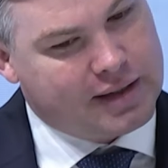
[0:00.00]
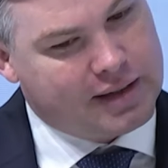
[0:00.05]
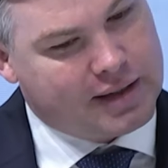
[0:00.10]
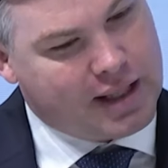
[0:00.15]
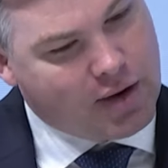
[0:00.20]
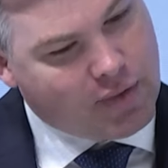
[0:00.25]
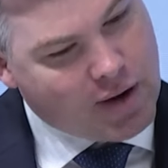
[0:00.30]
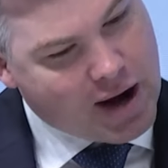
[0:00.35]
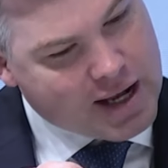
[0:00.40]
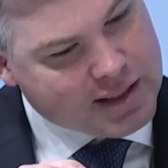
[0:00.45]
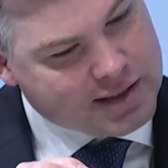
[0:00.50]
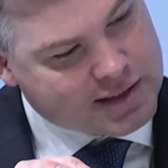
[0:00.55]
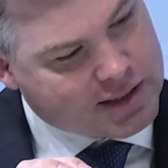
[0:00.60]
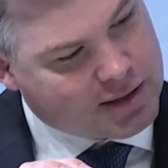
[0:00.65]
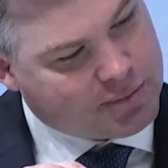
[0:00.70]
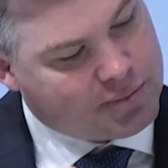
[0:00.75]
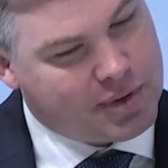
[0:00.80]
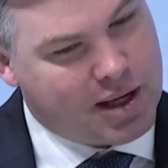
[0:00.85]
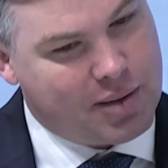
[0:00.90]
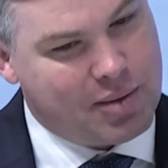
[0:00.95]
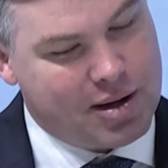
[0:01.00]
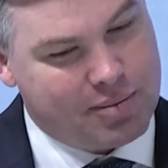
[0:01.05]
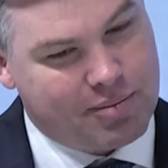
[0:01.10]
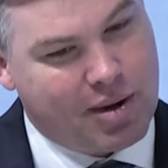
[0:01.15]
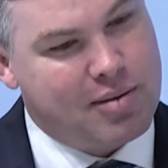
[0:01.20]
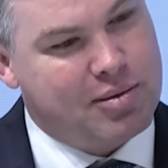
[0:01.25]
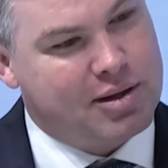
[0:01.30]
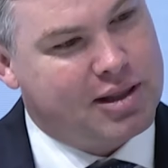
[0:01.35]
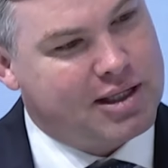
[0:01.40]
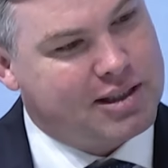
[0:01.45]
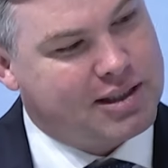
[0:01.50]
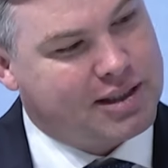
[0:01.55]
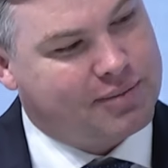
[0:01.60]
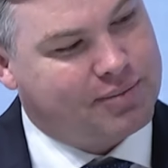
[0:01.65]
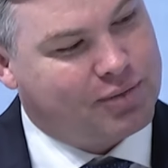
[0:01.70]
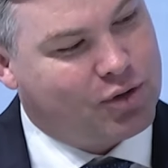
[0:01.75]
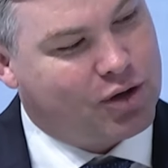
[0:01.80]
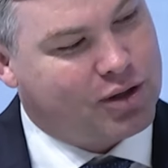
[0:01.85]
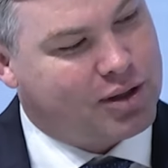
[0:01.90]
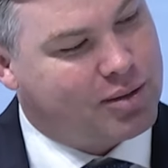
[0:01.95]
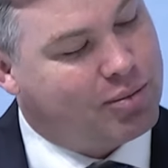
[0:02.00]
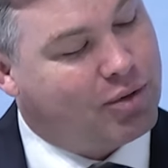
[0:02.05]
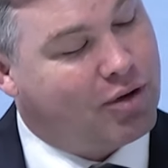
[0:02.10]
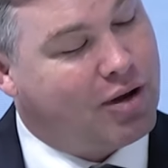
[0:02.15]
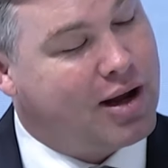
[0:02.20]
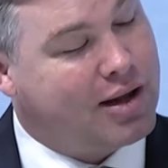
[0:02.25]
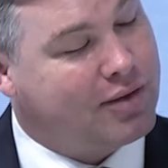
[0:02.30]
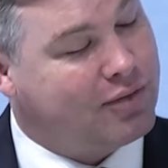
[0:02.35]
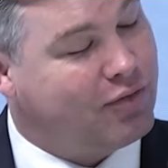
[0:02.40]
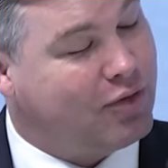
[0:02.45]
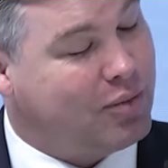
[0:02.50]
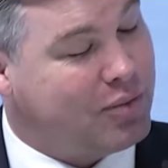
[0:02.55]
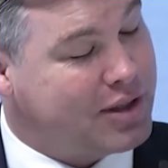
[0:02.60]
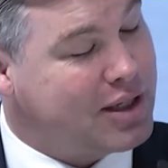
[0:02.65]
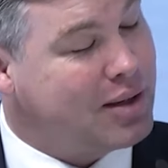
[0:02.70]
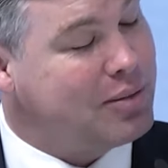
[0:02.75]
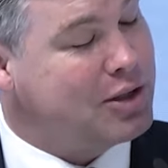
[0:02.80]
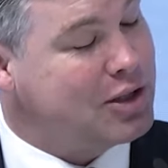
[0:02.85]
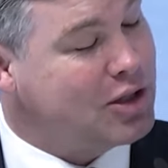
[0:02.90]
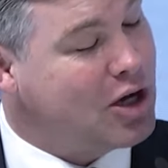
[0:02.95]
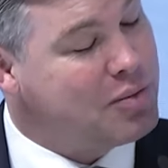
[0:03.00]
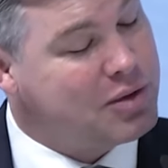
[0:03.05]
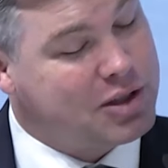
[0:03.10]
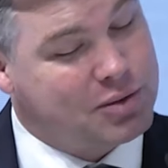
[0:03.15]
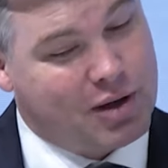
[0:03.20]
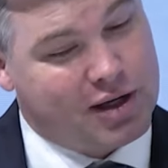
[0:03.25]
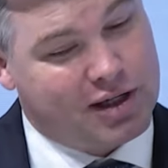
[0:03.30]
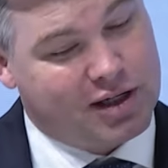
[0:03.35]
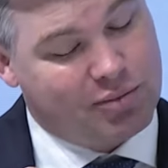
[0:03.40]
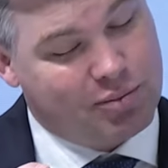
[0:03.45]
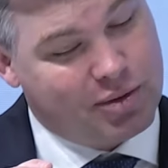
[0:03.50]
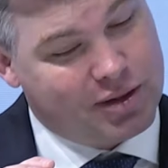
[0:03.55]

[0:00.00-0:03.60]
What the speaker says: there are some, maybe these are not compliant from the WTO perspective,